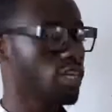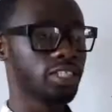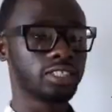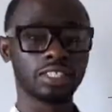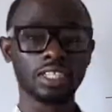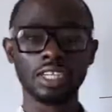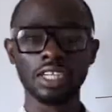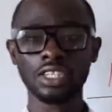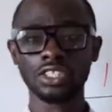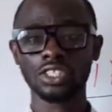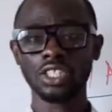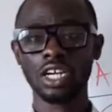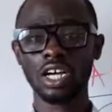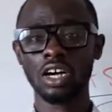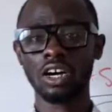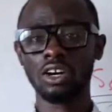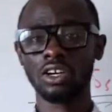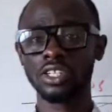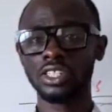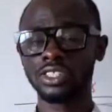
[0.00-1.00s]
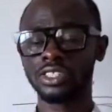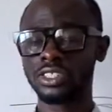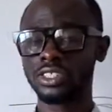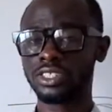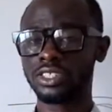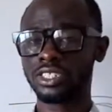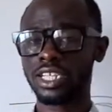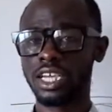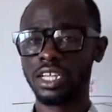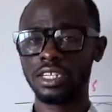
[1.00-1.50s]
international auditing
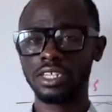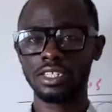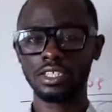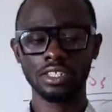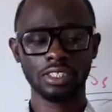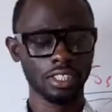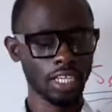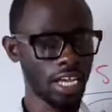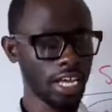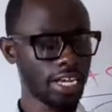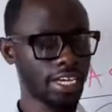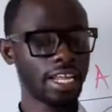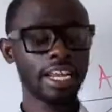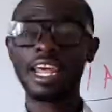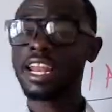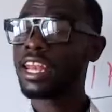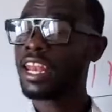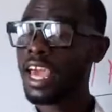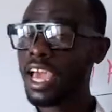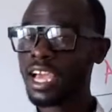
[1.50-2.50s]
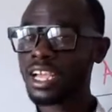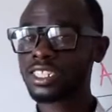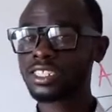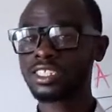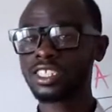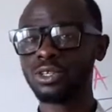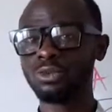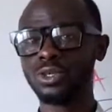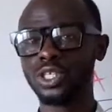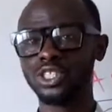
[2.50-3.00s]
standards, then the next
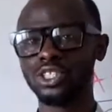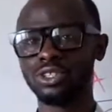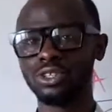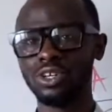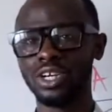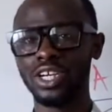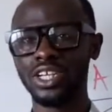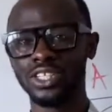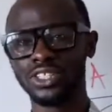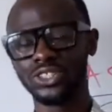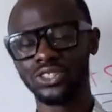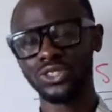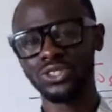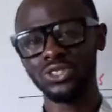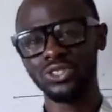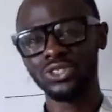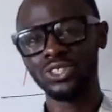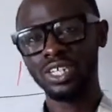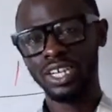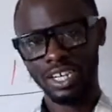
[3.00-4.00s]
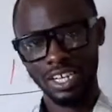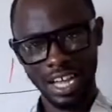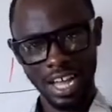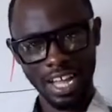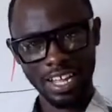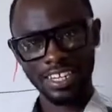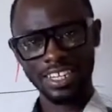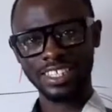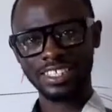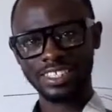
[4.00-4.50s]
thing we do is to
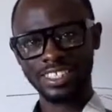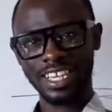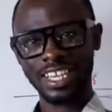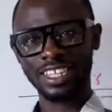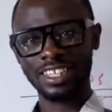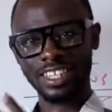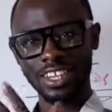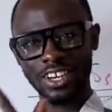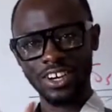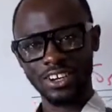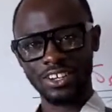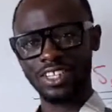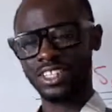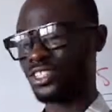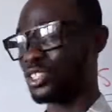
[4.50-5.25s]
undertake the audit.